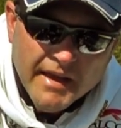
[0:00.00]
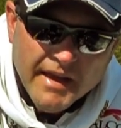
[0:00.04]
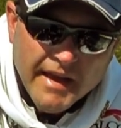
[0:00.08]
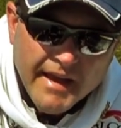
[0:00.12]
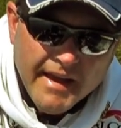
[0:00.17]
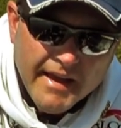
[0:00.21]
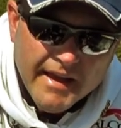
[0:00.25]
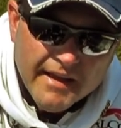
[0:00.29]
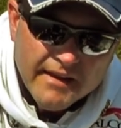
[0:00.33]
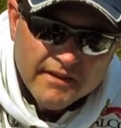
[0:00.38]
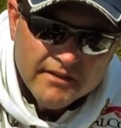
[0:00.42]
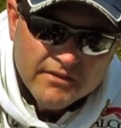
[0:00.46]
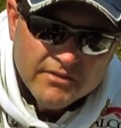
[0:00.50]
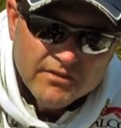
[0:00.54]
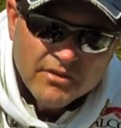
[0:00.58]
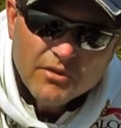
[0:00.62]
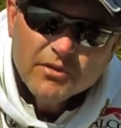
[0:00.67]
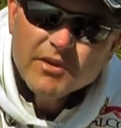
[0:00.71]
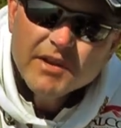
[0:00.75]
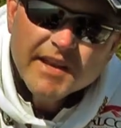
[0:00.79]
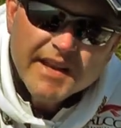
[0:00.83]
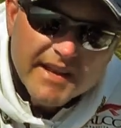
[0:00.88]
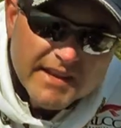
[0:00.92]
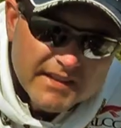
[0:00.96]
And
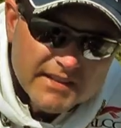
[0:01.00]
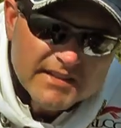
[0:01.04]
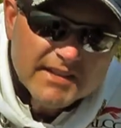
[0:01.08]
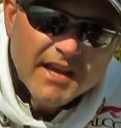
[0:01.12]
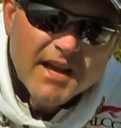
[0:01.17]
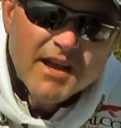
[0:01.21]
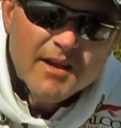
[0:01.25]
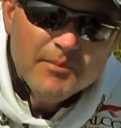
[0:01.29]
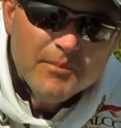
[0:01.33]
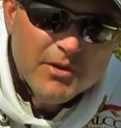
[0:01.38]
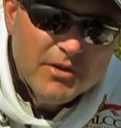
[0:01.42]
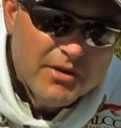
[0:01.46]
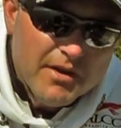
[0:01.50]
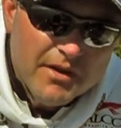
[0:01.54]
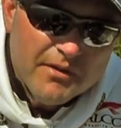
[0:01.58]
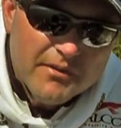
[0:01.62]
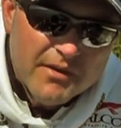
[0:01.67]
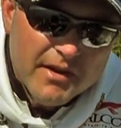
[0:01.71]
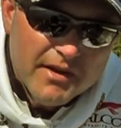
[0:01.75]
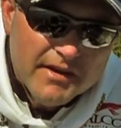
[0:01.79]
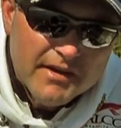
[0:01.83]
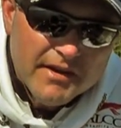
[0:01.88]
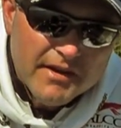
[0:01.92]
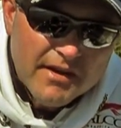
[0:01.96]
so the next time you get
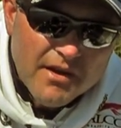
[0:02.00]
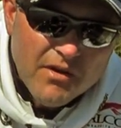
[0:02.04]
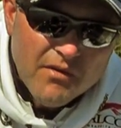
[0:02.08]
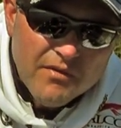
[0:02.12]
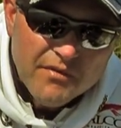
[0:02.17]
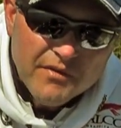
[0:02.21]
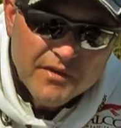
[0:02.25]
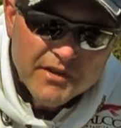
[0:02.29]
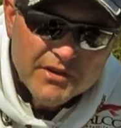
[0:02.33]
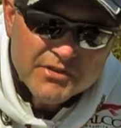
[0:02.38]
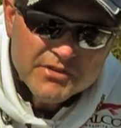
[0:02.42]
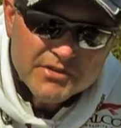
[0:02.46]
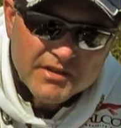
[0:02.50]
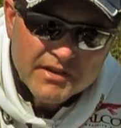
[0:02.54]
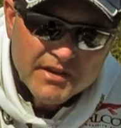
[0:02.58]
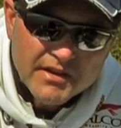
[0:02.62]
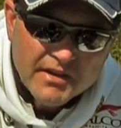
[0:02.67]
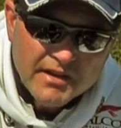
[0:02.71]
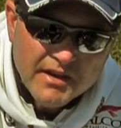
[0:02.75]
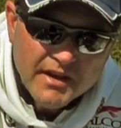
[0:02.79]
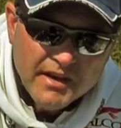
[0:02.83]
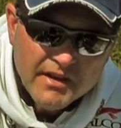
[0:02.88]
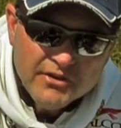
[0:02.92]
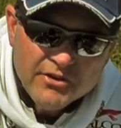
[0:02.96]
ready to go fishing
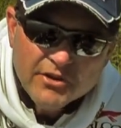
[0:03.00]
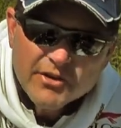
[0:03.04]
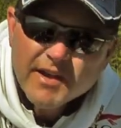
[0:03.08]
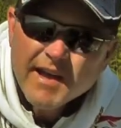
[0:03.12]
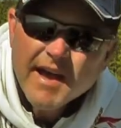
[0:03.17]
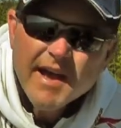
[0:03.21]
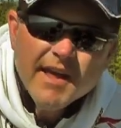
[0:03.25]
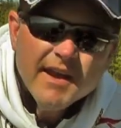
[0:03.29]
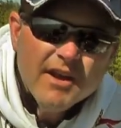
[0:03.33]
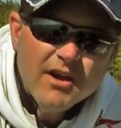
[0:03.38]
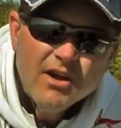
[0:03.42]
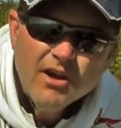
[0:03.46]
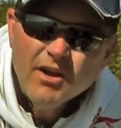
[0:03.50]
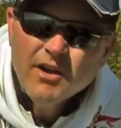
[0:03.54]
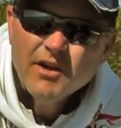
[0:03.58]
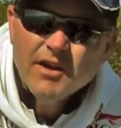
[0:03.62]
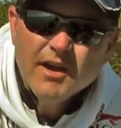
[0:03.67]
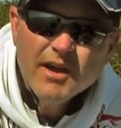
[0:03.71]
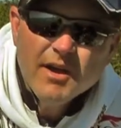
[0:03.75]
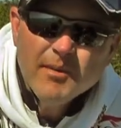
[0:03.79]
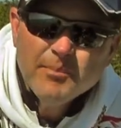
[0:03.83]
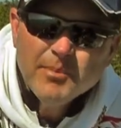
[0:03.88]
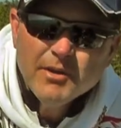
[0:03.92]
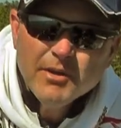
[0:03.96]
and you're kind of
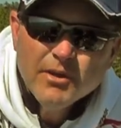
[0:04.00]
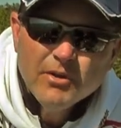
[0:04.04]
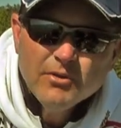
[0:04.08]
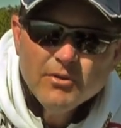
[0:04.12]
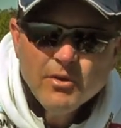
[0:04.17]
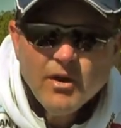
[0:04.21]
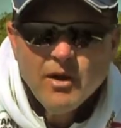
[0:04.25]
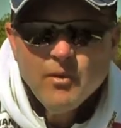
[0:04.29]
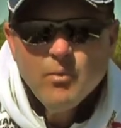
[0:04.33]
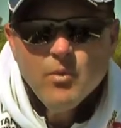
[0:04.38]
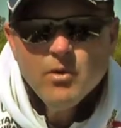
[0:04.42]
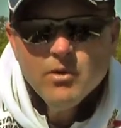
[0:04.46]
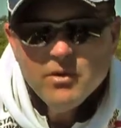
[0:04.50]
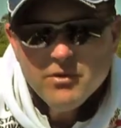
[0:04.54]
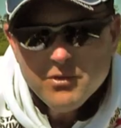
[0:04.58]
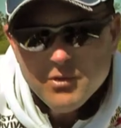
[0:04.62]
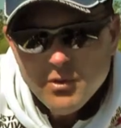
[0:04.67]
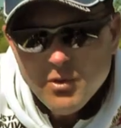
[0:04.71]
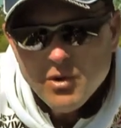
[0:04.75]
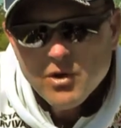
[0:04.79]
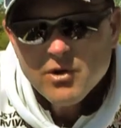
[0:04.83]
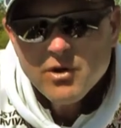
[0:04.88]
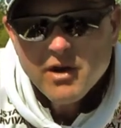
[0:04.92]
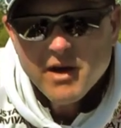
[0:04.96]
hung up, do I want to
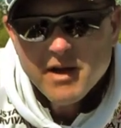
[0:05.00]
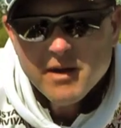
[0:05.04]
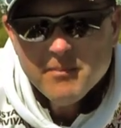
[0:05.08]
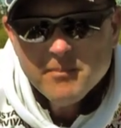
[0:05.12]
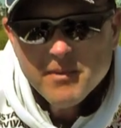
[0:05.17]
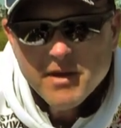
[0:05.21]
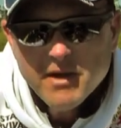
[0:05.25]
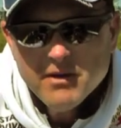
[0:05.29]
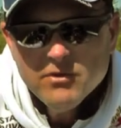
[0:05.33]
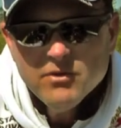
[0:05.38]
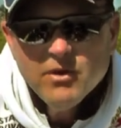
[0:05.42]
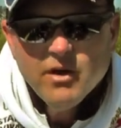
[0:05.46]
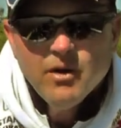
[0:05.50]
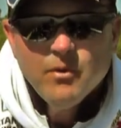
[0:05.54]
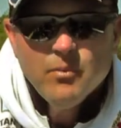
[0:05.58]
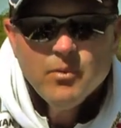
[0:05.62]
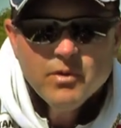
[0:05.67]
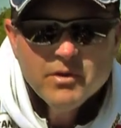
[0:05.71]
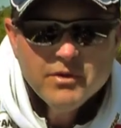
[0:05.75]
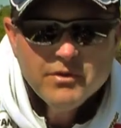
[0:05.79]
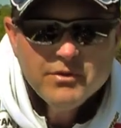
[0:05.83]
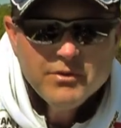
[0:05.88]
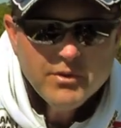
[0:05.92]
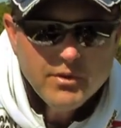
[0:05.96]
throw a crankbait? Do I
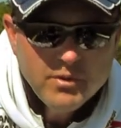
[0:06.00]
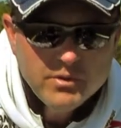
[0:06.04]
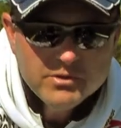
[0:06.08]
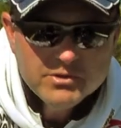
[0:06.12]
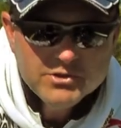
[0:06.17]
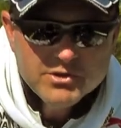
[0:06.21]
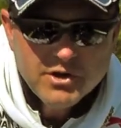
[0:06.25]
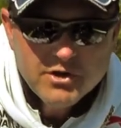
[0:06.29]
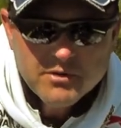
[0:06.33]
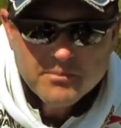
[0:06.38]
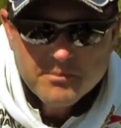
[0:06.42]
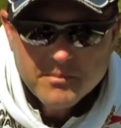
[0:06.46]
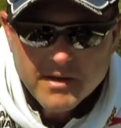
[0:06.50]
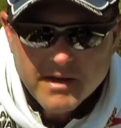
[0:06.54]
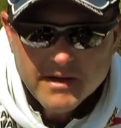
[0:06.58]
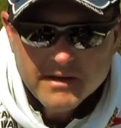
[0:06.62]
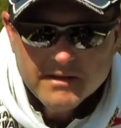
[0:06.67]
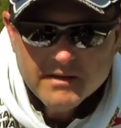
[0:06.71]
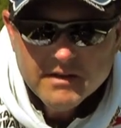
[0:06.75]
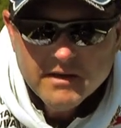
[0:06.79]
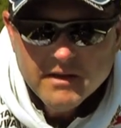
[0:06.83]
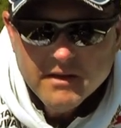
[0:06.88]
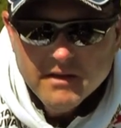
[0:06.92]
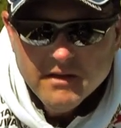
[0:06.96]
want to throw a
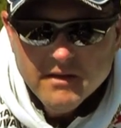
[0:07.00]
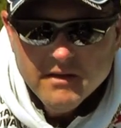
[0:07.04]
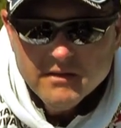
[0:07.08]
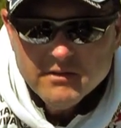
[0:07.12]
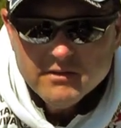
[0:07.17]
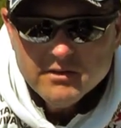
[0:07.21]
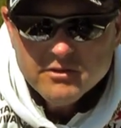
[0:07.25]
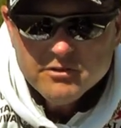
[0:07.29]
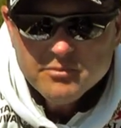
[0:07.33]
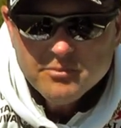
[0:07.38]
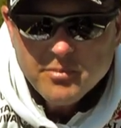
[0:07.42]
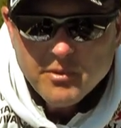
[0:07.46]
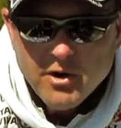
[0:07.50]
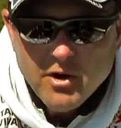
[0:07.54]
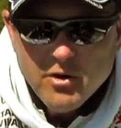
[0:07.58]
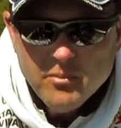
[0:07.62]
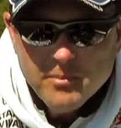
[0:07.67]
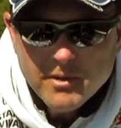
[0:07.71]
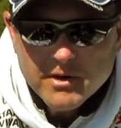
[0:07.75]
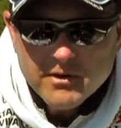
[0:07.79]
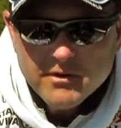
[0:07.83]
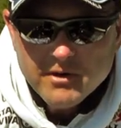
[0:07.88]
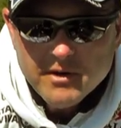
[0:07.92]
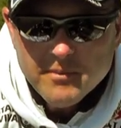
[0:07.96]
jerkbait? The SPRO
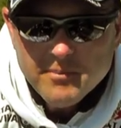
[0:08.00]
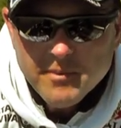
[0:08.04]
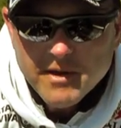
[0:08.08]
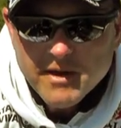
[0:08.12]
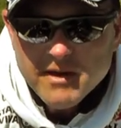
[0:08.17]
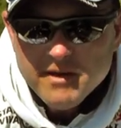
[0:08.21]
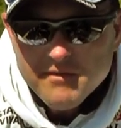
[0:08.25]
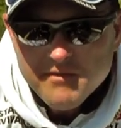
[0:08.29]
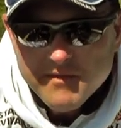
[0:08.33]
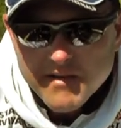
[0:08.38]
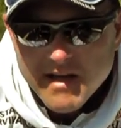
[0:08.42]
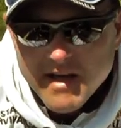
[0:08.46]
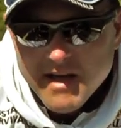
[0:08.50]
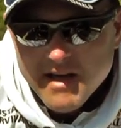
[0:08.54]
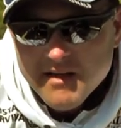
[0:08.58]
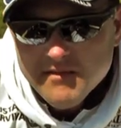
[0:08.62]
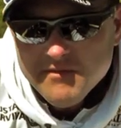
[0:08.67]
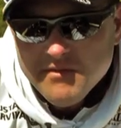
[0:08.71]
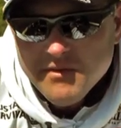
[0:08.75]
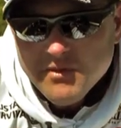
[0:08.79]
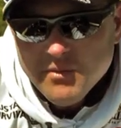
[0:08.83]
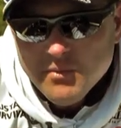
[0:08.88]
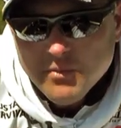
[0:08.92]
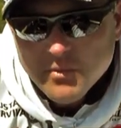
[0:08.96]
McRip
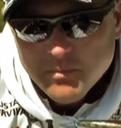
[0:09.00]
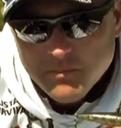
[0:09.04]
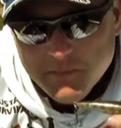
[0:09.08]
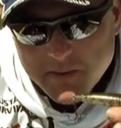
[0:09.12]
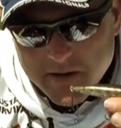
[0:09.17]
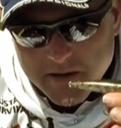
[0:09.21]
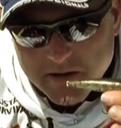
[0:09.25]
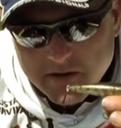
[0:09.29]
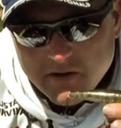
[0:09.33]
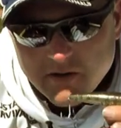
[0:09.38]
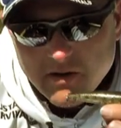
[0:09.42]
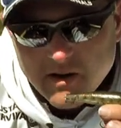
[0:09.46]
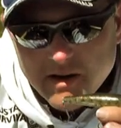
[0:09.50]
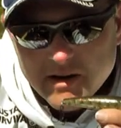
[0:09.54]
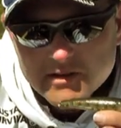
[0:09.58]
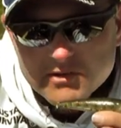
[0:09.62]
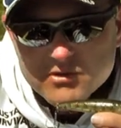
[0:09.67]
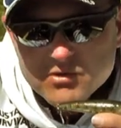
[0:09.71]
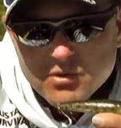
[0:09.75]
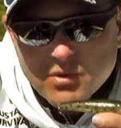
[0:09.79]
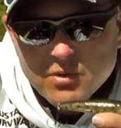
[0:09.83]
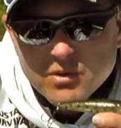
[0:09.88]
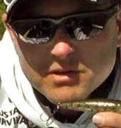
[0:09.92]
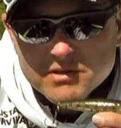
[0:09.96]
85 would be a
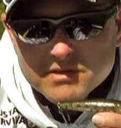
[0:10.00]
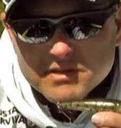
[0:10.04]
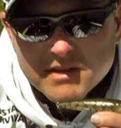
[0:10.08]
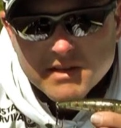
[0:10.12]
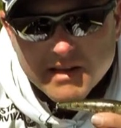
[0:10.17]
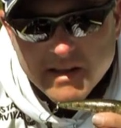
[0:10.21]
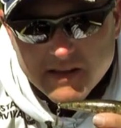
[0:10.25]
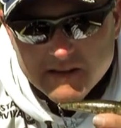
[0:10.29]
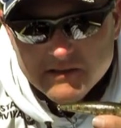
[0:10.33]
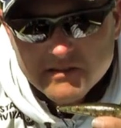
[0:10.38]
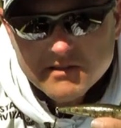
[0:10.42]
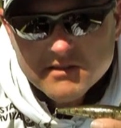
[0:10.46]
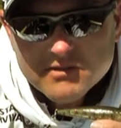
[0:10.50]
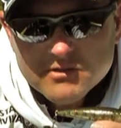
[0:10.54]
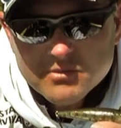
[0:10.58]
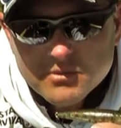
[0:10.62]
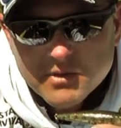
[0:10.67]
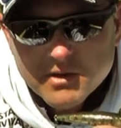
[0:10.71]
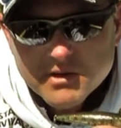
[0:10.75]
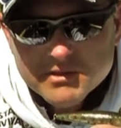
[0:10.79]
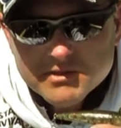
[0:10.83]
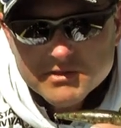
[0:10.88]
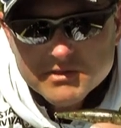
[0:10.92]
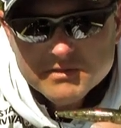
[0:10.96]
great choice in that
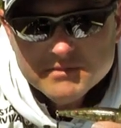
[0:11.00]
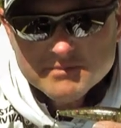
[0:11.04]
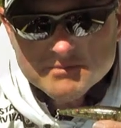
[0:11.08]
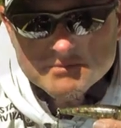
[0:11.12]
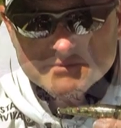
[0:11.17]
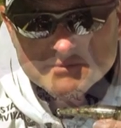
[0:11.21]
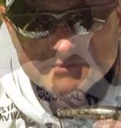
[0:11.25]
situation.